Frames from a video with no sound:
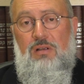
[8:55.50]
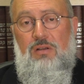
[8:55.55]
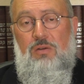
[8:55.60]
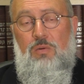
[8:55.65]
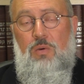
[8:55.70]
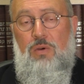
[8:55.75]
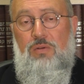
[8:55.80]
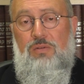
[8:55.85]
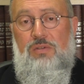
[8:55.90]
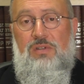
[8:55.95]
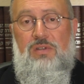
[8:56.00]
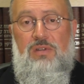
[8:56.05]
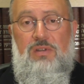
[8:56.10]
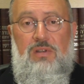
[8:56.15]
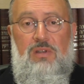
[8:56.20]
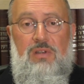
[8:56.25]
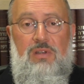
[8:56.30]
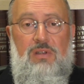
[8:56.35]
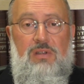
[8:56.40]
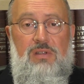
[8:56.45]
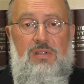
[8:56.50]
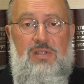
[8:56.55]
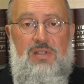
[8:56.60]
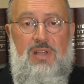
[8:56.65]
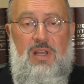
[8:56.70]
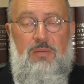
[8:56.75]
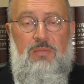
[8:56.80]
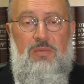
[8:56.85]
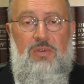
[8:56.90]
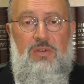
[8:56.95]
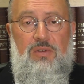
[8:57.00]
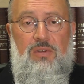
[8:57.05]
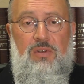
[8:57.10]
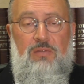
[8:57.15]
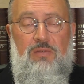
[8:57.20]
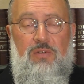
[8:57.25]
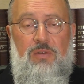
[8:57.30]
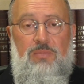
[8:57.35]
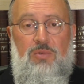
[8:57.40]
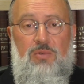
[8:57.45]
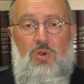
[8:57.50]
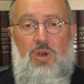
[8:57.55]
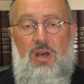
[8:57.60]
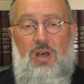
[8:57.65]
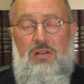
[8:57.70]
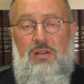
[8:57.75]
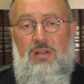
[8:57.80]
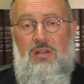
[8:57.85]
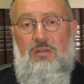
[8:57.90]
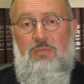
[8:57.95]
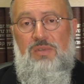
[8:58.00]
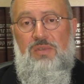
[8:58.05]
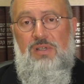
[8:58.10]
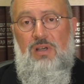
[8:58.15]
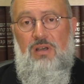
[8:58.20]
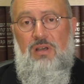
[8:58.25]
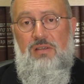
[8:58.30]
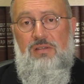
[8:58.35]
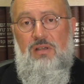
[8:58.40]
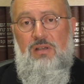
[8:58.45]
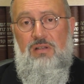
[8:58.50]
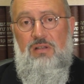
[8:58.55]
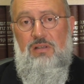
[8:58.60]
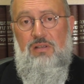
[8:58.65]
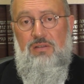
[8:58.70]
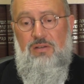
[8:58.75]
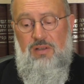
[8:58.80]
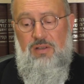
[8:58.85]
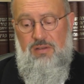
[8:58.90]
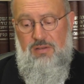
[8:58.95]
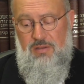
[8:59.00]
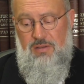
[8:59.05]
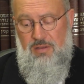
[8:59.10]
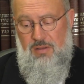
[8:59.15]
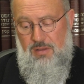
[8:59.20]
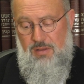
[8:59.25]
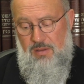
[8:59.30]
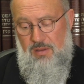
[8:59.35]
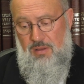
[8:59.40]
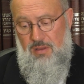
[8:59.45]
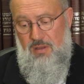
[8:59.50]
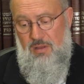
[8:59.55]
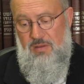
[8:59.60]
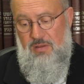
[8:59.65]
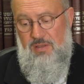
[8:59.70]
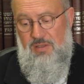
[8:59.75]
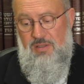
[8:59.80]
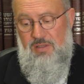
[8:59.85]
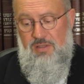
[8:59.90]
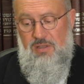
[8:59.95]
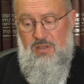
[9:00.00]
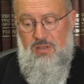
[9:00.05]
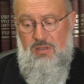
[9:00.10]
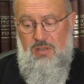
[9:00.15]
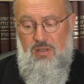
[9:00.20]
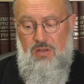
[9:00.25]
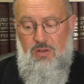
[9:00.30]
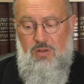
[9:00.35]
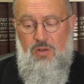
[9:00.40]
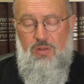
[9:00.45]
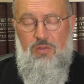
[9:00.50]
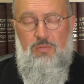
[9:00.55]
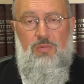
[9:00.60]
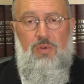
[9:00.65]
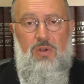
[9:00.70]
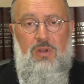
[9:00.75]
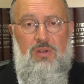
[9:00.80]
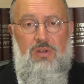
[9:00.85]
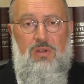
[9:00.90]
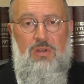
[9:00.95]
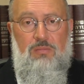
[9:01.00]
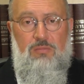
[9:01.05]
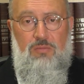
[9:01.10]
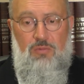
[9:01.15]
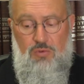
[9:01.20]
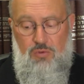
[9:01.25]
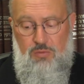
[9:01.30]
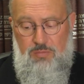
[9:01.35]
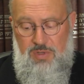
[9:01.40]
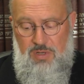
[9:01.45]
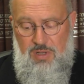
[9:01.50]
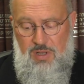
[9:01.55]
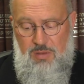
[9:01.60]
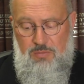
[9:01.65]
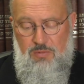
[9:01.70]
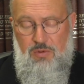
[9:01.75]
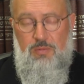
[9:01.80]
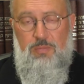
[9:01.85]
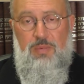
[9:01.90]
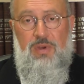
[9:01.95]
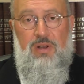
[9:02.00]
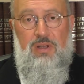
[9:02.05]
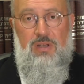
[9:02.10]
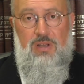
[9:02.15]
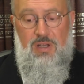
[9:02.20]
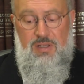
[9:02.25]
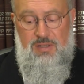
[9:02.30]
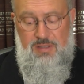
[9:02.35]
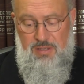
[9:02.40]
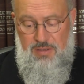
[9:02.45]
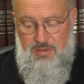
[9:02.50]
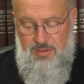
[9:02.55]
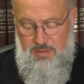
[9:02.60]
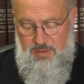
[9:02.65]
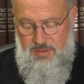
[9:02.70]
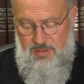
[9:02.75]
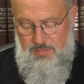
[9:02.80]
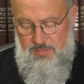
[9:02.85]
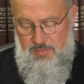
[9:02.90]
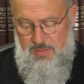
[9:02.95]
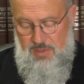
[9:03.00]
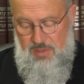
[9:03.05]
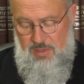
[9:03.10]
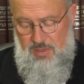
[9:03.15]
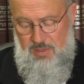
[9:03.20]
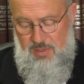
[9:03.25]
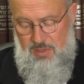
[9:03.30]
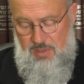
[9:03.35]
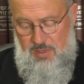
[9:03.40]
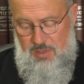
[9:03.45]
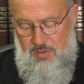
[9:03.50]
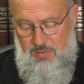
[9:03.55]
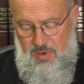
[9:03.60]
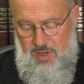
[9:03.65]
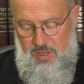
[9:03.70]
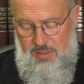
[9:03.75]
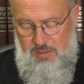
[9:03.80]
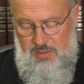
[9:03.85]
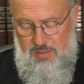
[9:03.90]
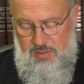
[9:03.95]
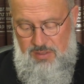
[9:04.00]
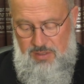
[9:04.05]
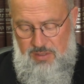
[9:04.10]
quotes the statement of Rabbi Hanan in Masechet Sanhedrin, this is in Hilchot Melachim or Milhamot Perek Asiri, he writes,